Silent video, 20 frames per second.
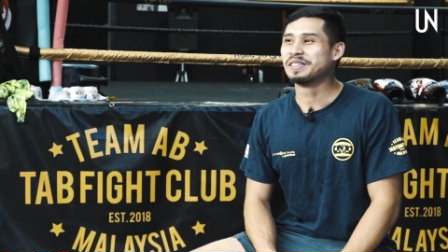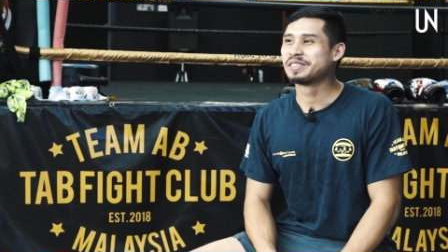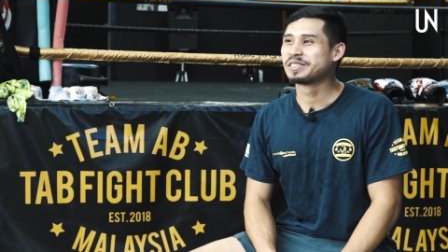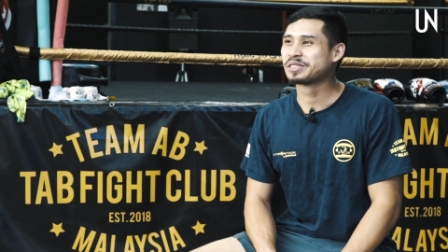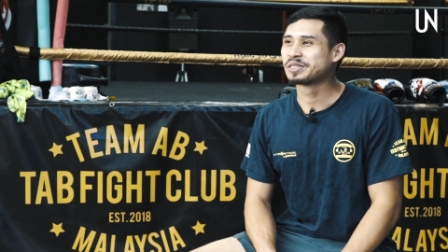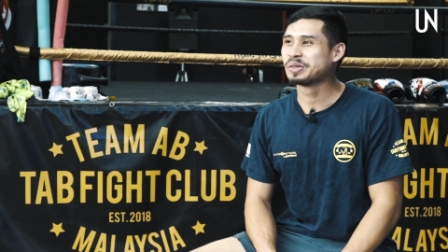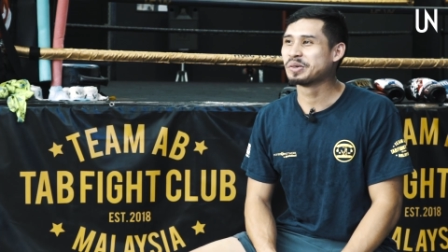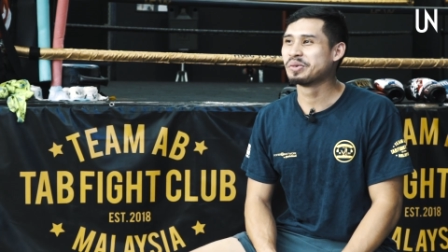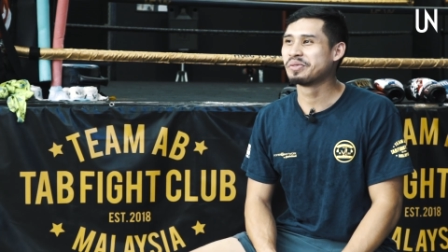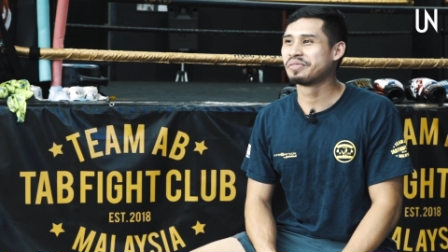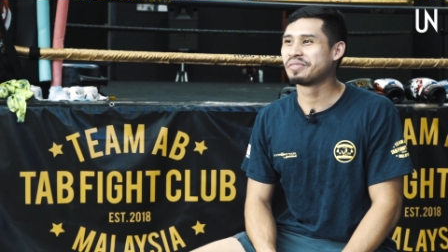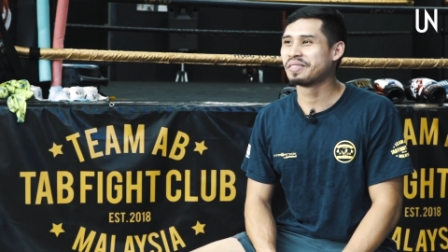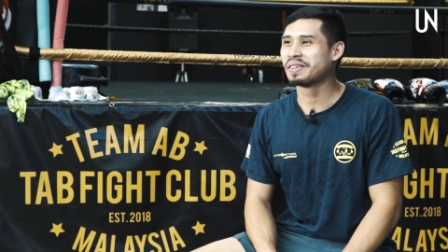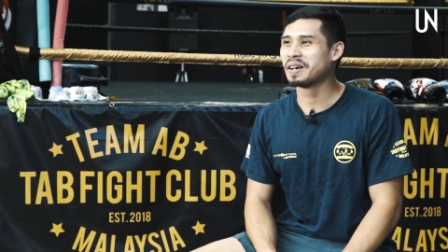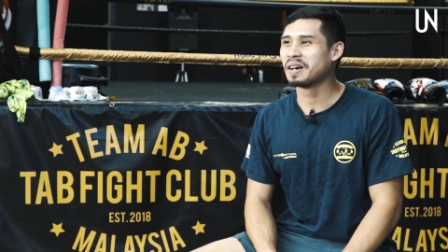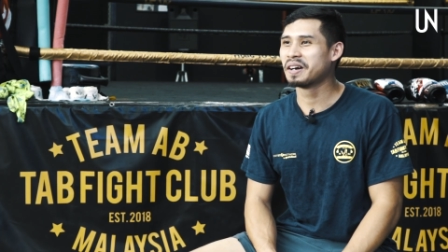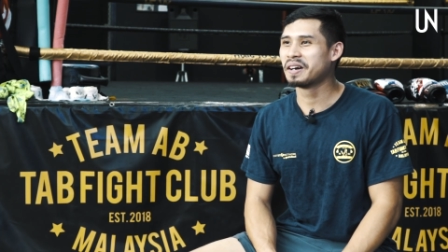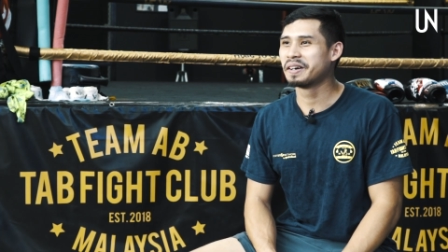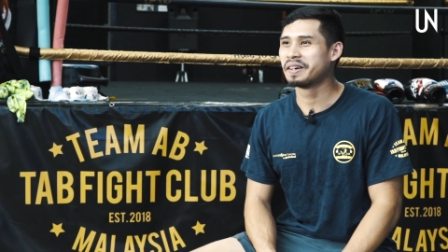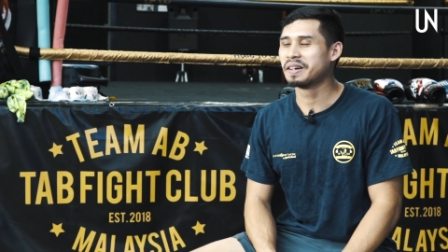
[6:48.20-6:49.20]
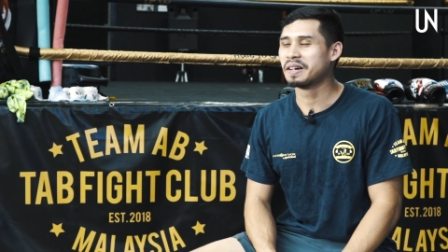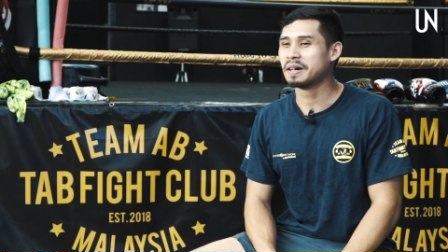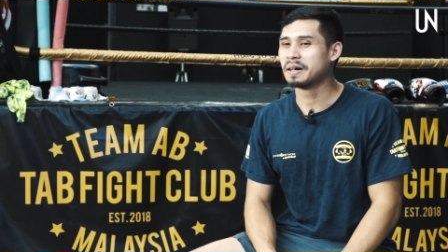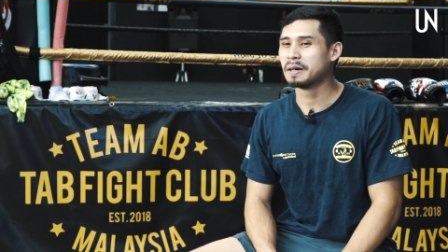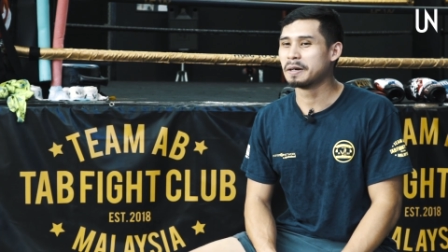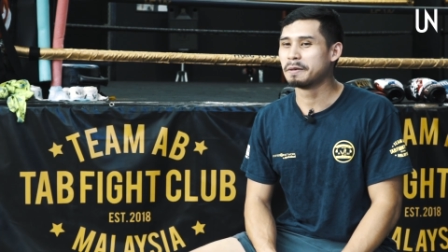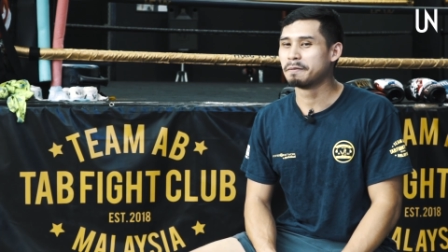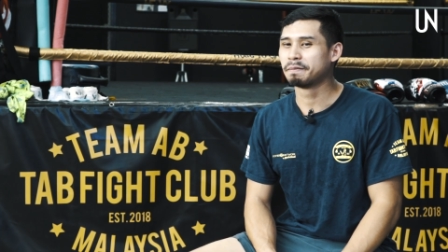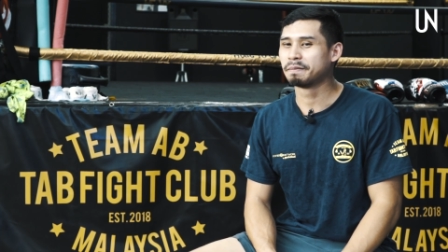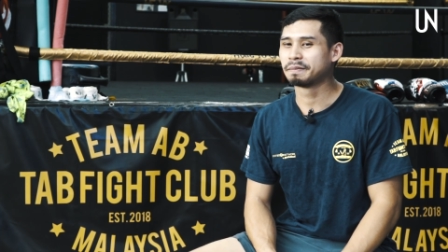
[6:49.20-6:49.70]
So far,
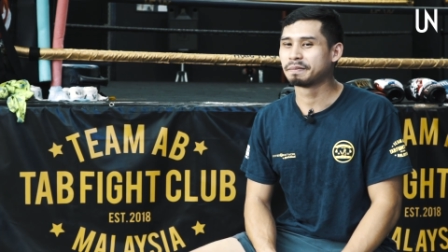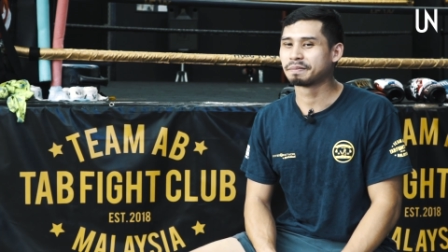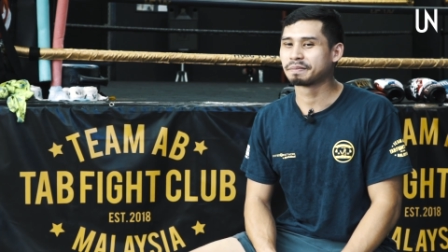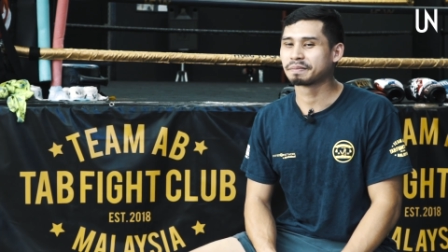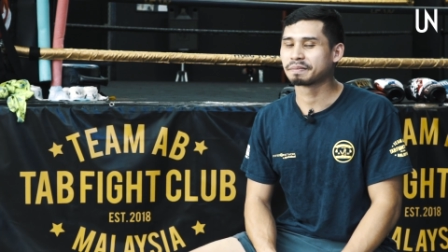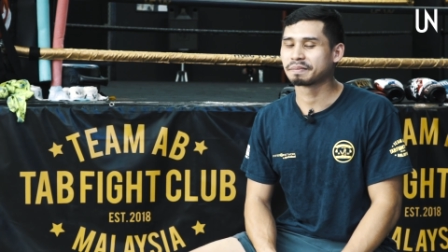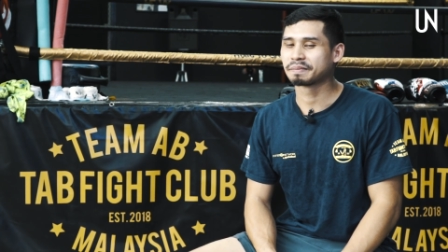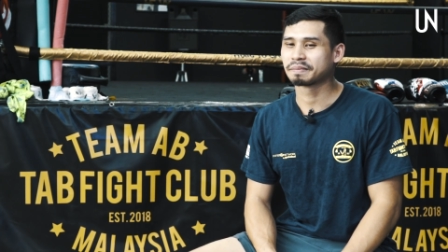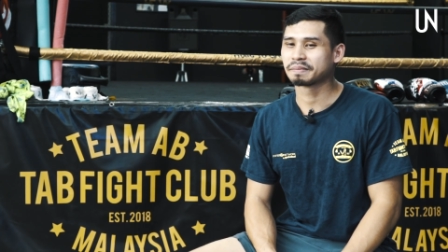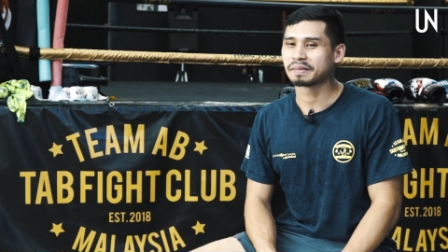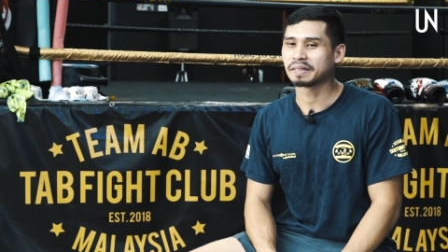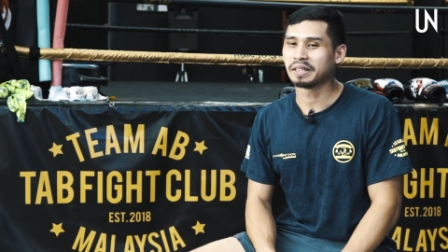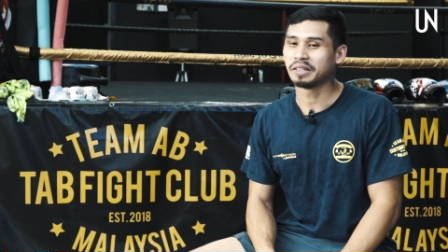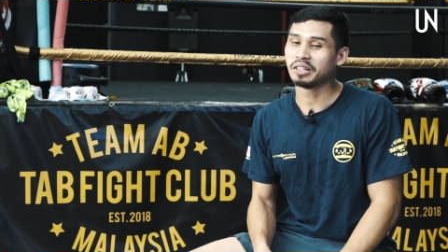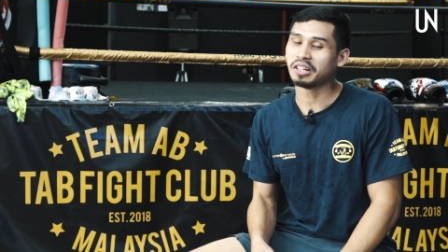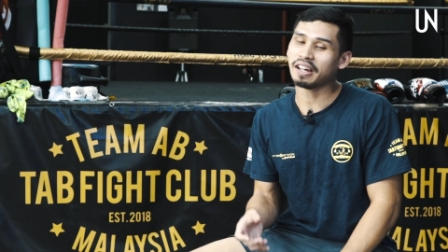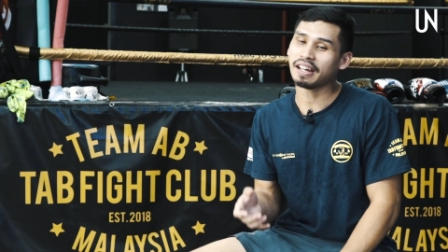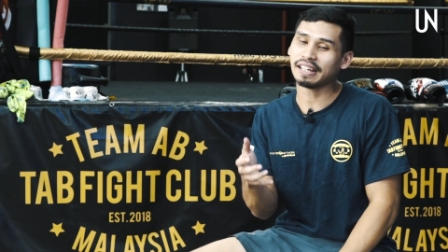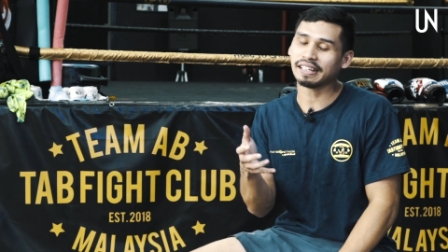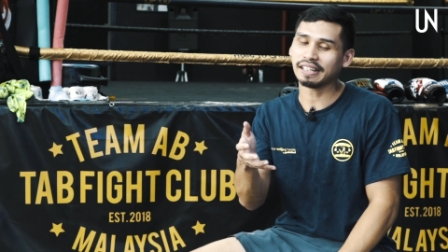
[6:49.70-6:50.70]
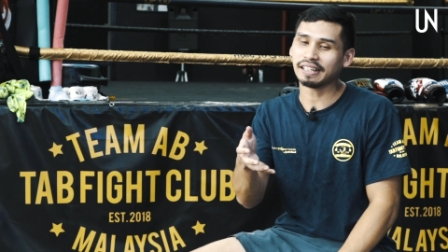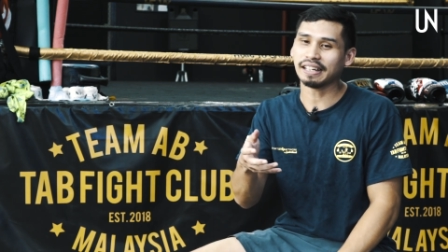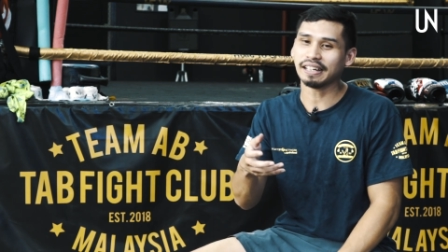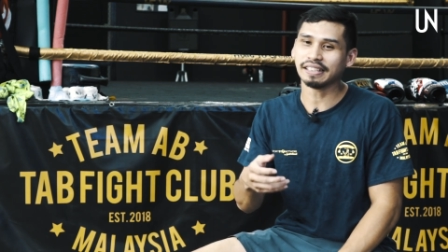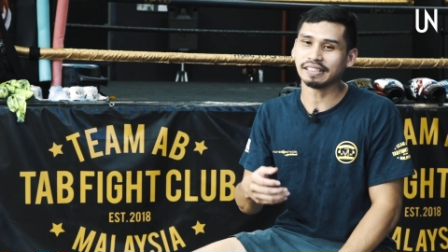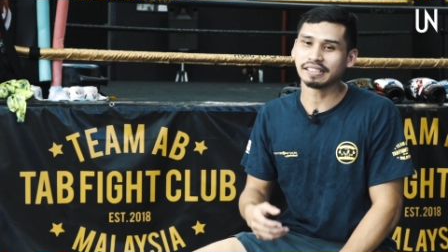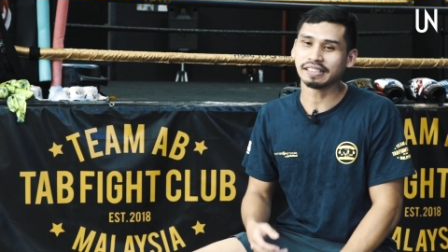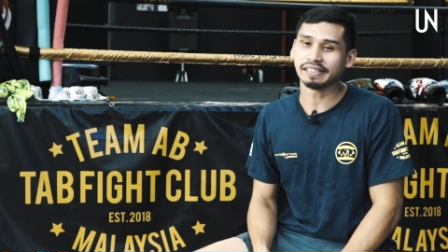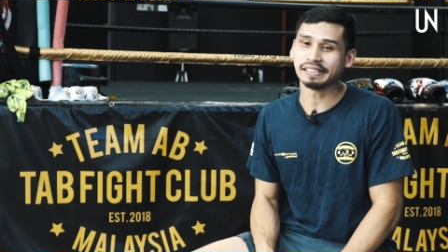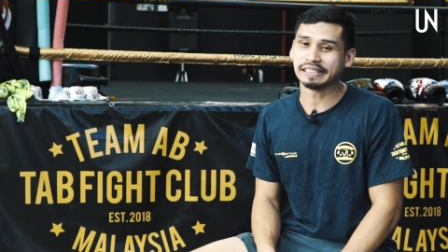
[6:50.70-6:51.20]

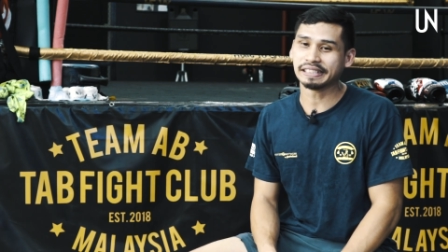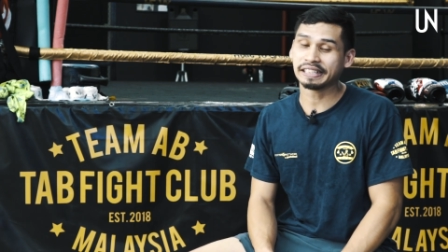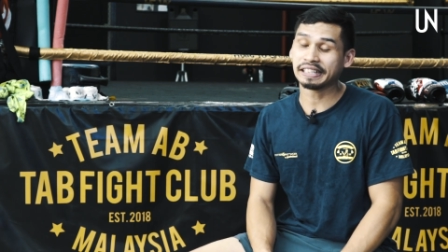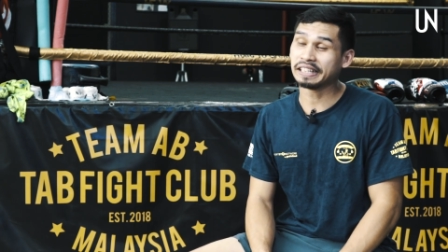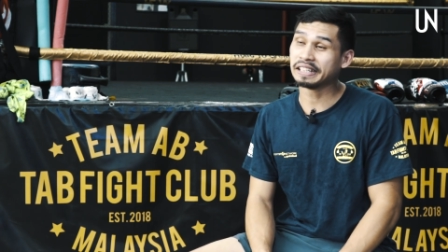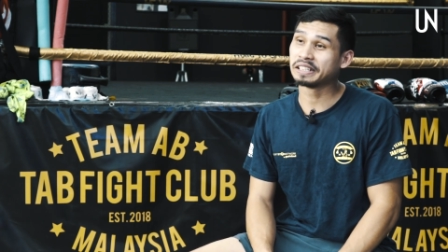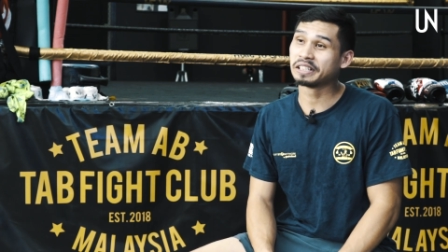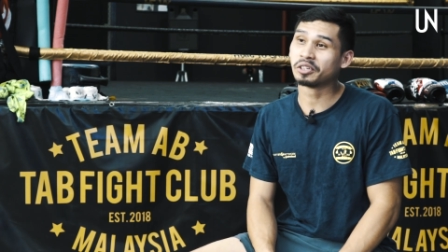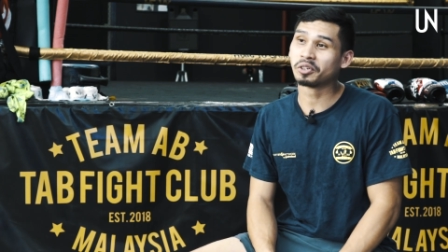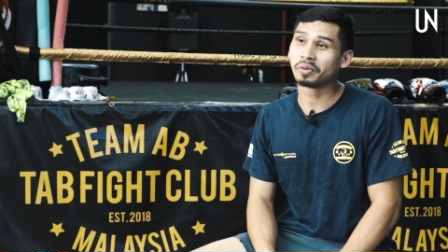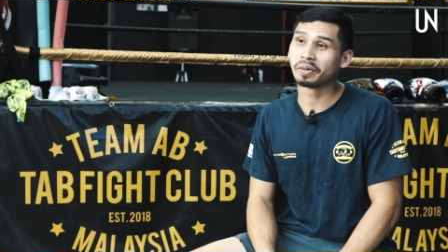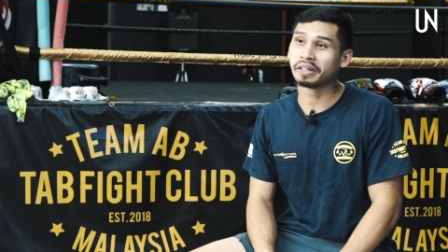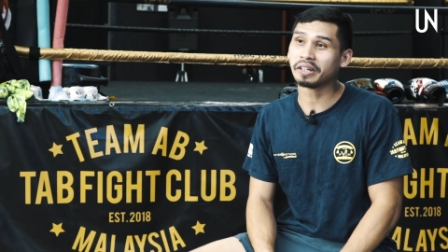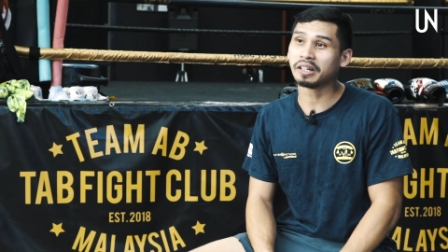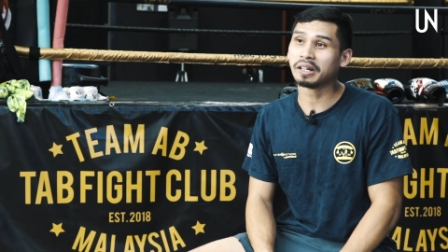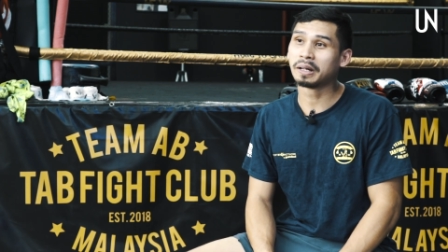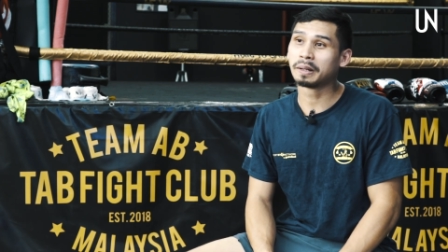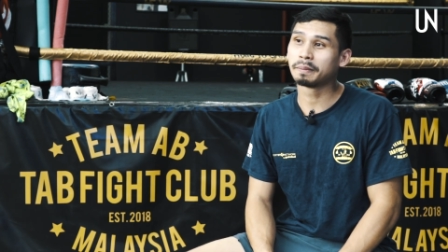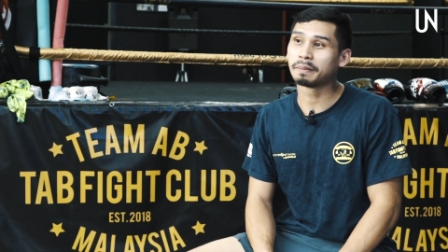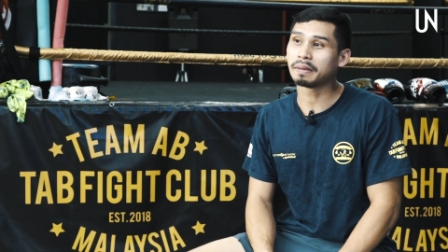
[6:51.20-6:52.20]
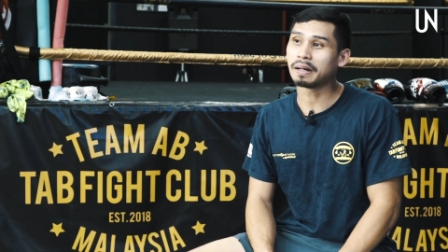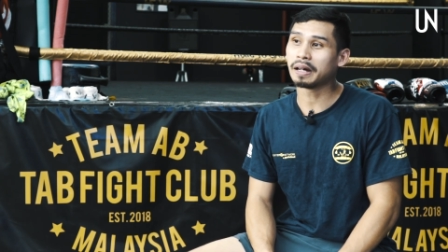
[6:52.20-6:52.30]
as a kid growing up,